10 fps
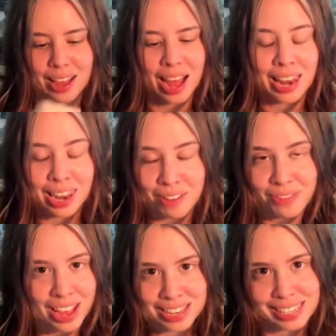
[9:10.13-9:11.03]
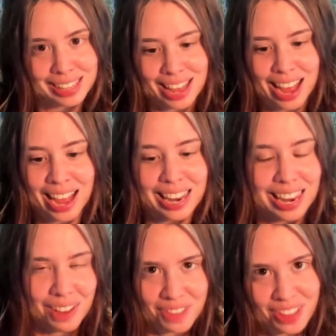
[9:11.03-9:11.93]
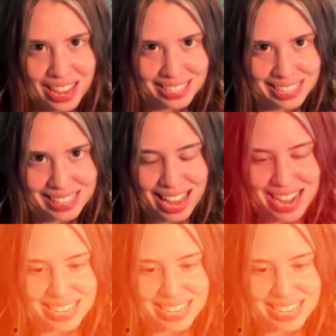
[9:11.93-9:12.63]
I love they did that. I love that they did that.